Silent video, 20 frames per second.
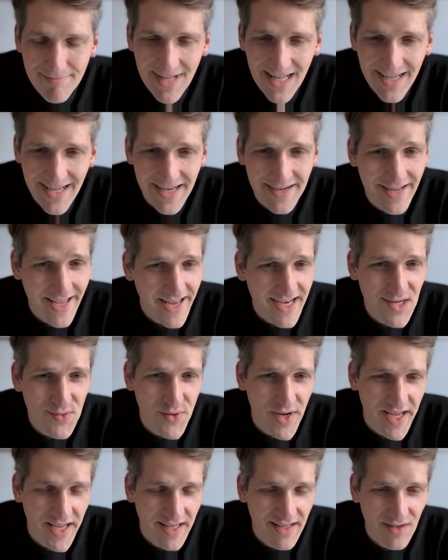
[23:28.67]
And
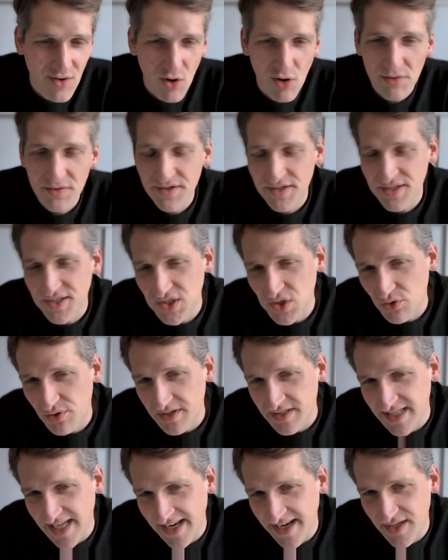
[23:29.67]
anyway, all the
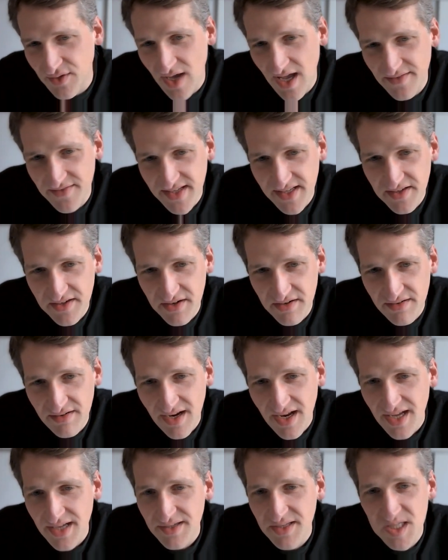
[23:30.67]
historic data you have in
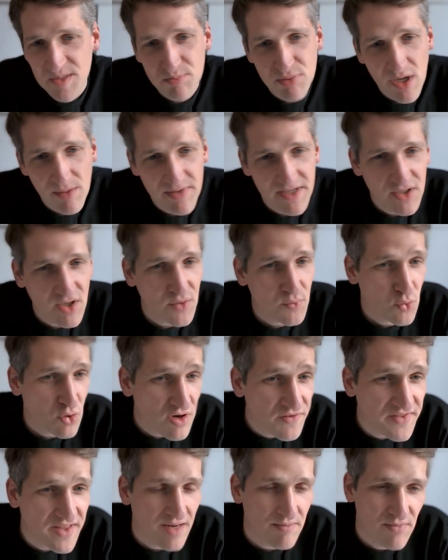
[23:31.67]
there is probably not
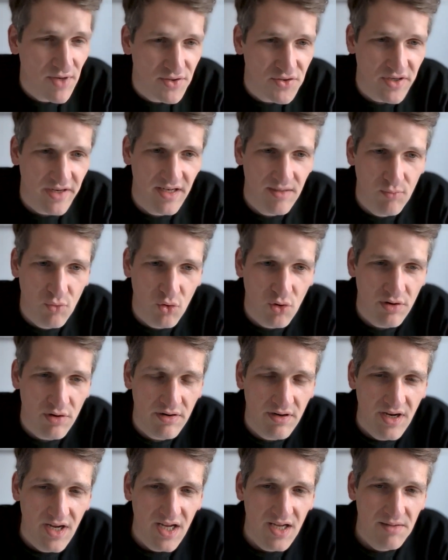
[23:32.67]
worth that much
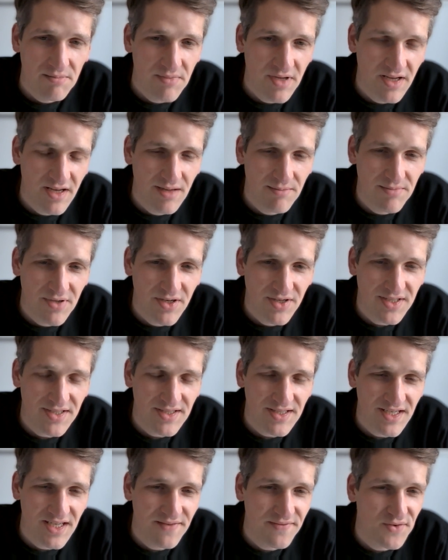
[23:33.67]
anymore.
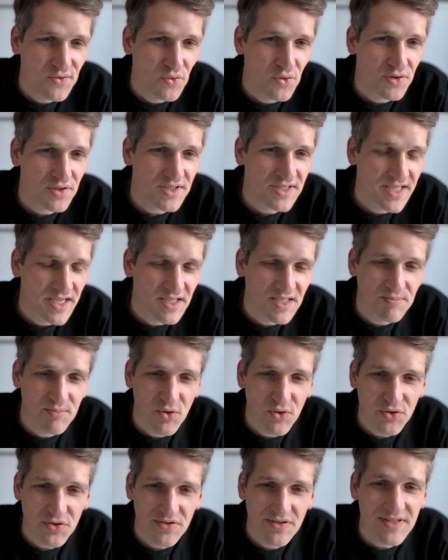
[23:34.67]
Because if your sales
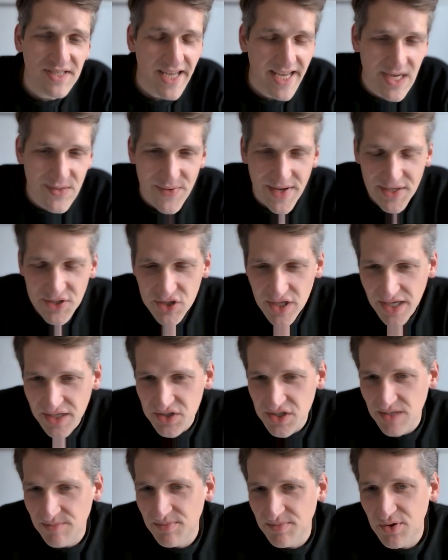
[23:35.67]
motion is anyway
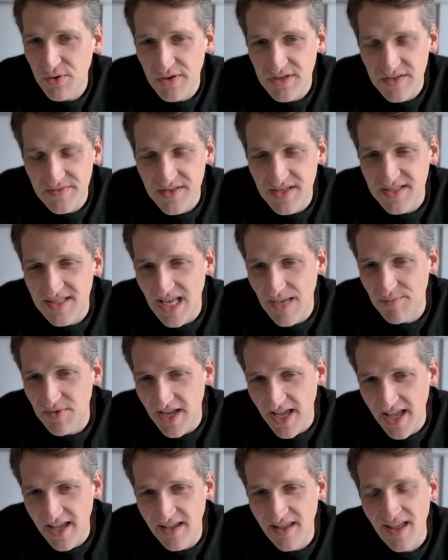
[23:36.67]
changing because of this
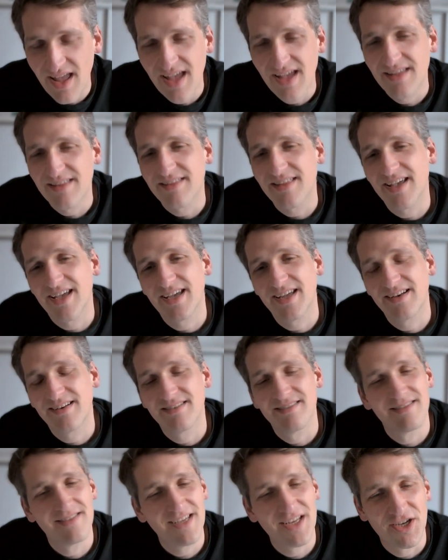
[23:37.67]
M&A,
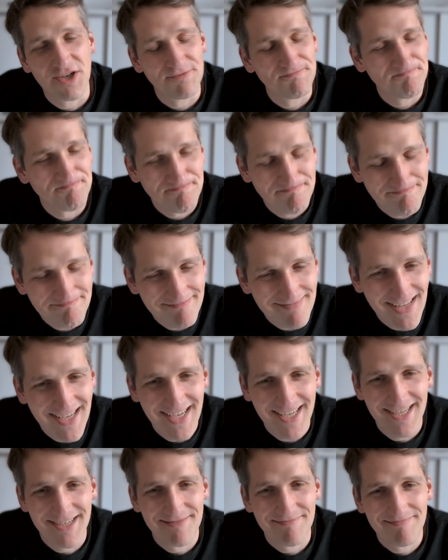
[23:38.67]
then,
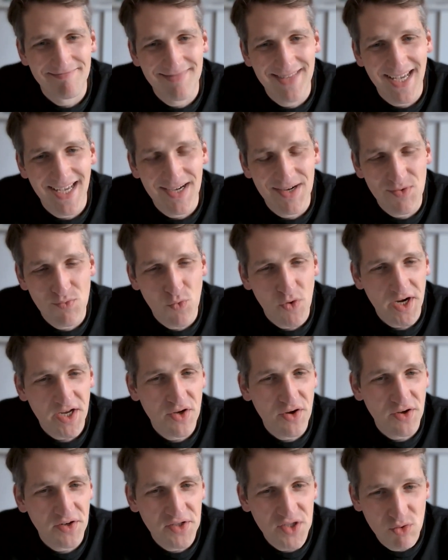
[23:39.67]
what are
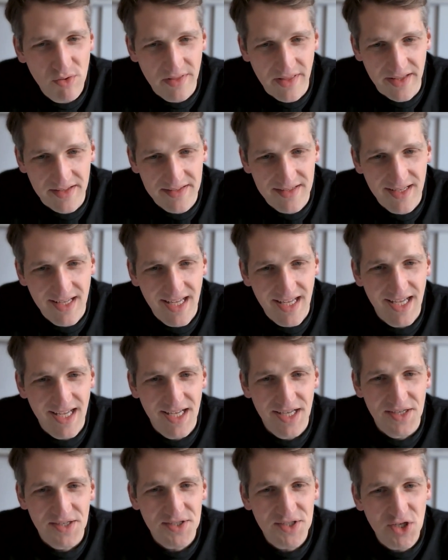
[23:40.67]
you going to do with it?
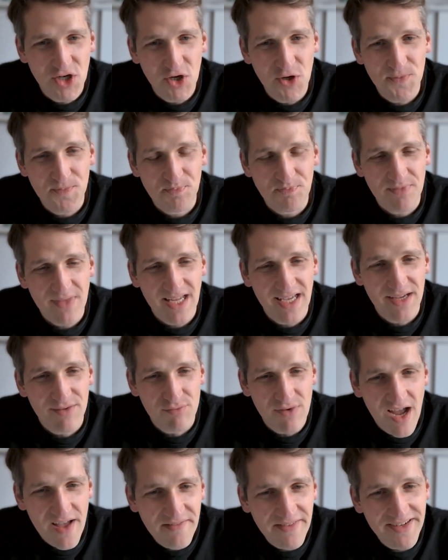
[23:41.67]
So
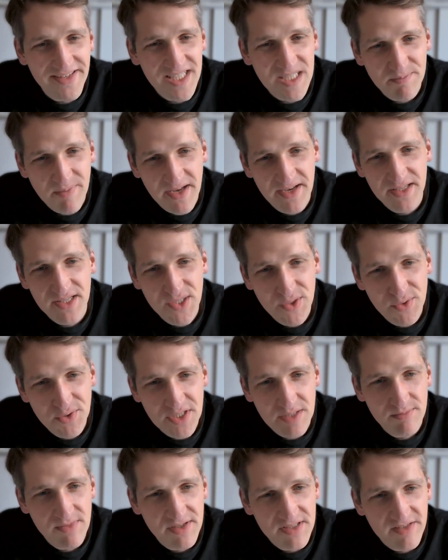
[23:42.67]
rather than spending
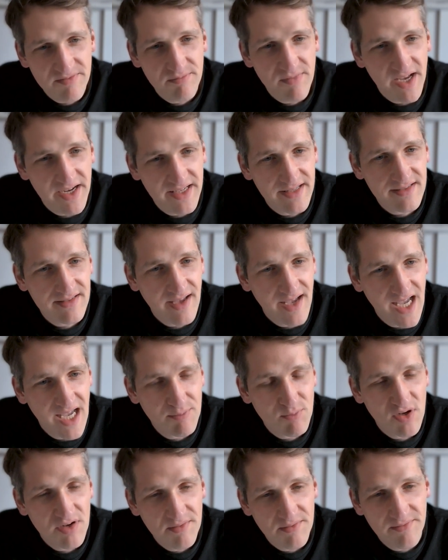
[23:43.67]
huge amounts of money and
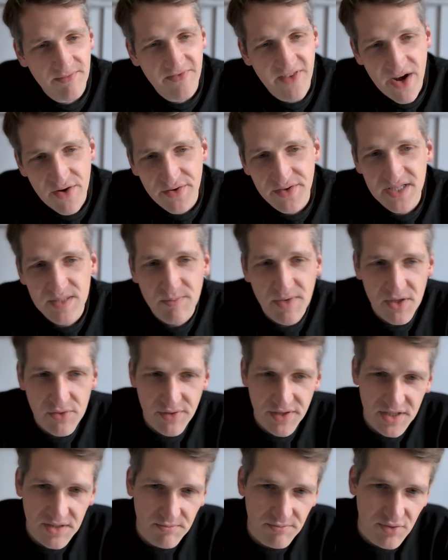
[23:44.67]
time on various
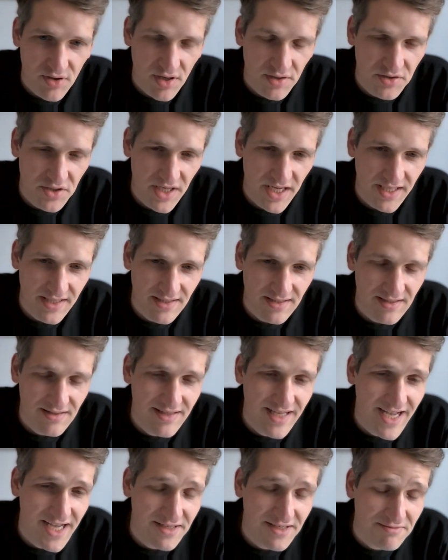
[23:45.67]
migration projects
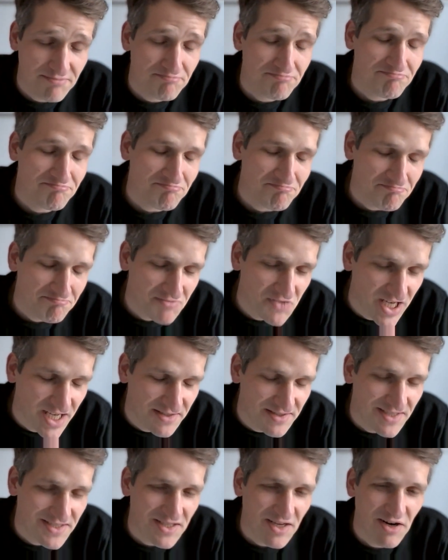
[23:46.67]
that
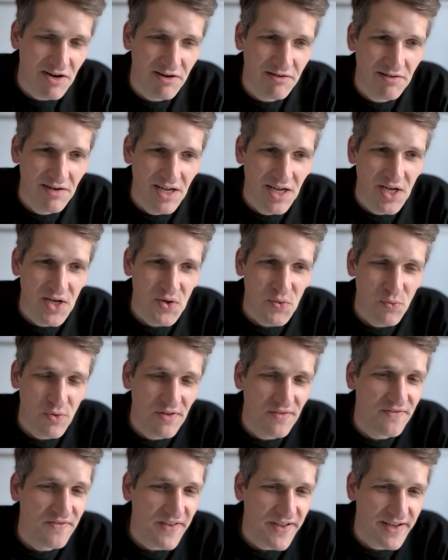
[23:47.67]
chances are
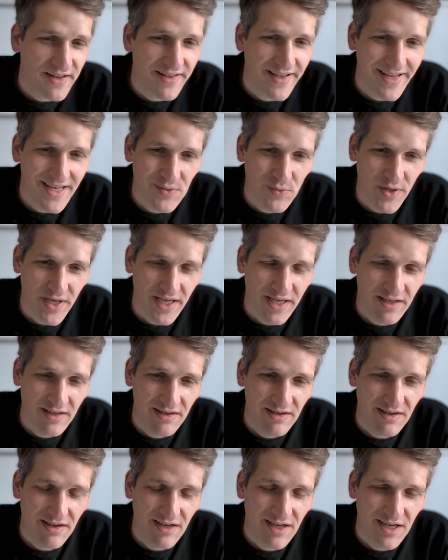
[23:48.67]
will fail anyway,
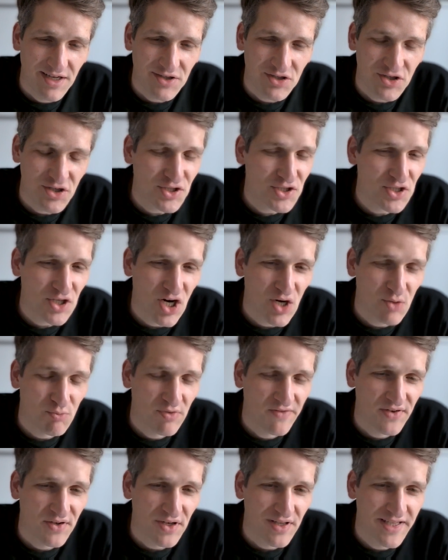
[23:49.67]
just start
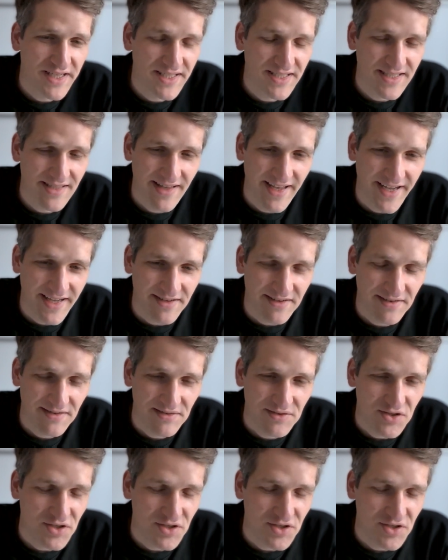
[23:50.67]
with a clean slate.